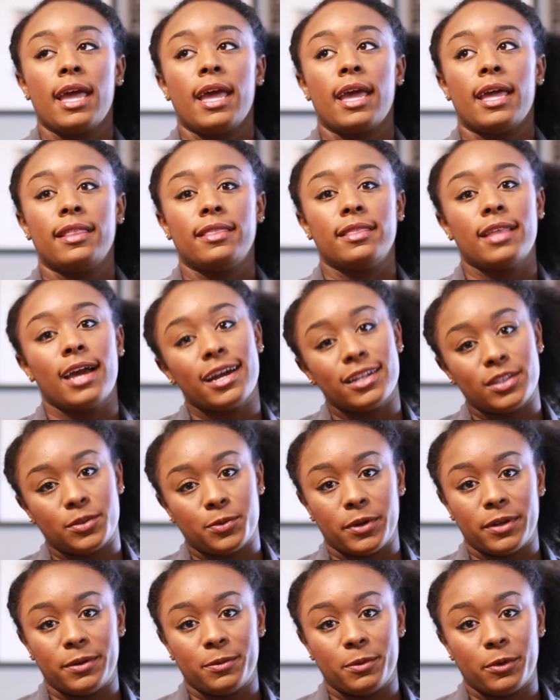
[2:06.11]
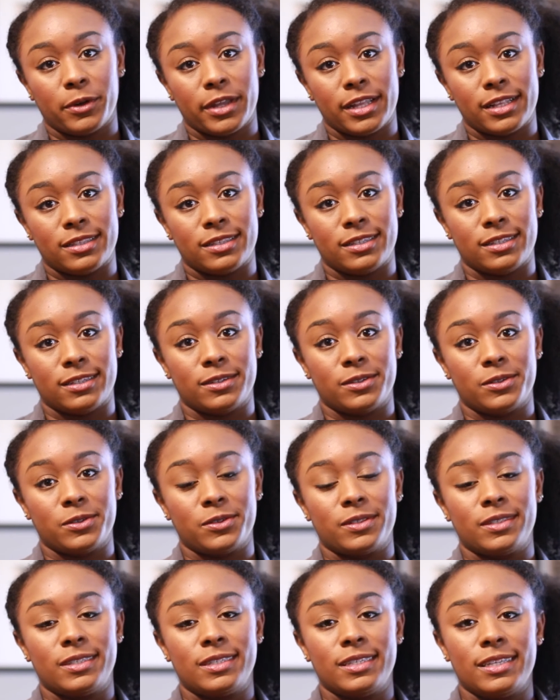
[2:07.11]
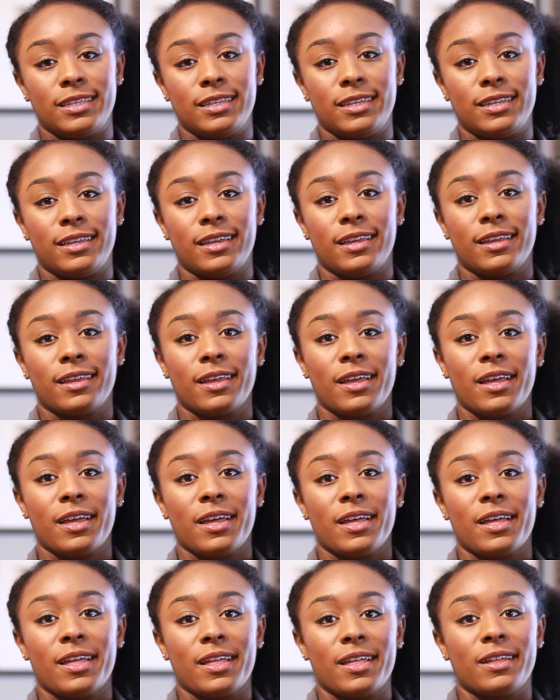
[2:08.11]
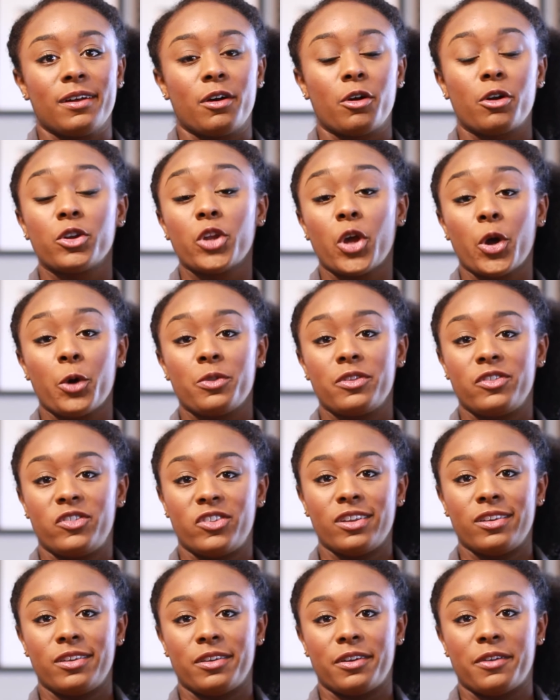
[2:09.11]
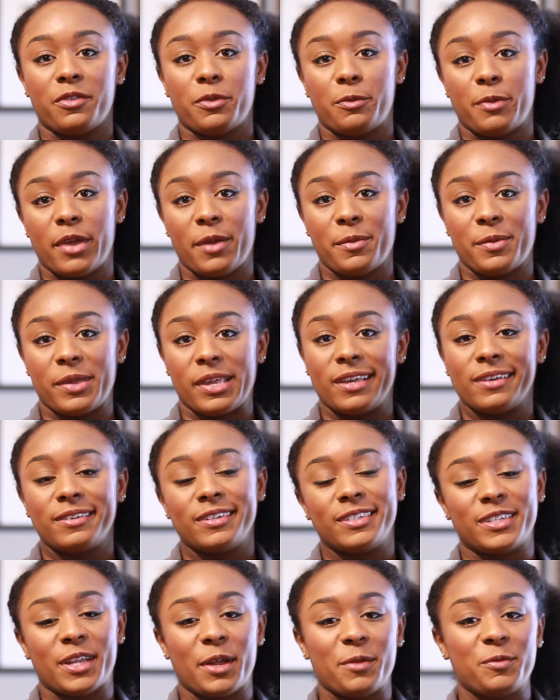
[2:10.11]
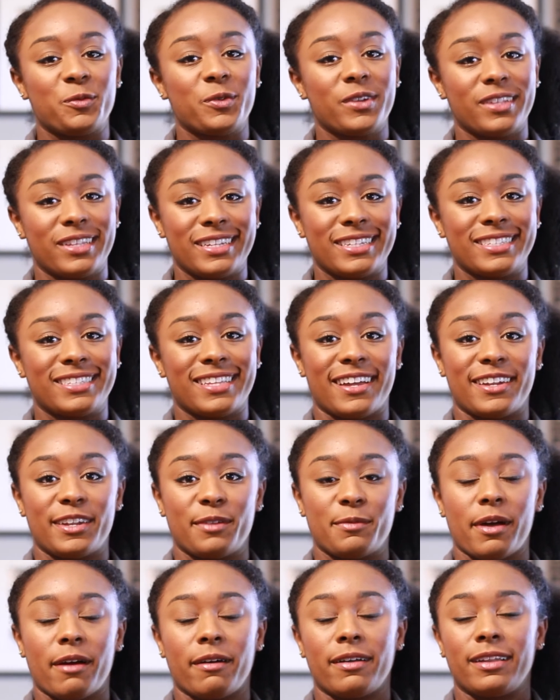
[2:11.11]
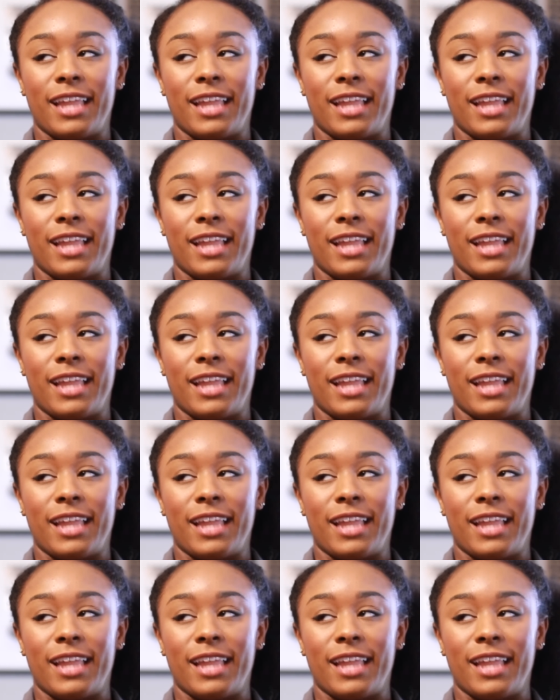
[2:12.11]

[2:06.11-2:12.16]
And that's when we'll get to see or know the gender of the baby, which I'm really excited about.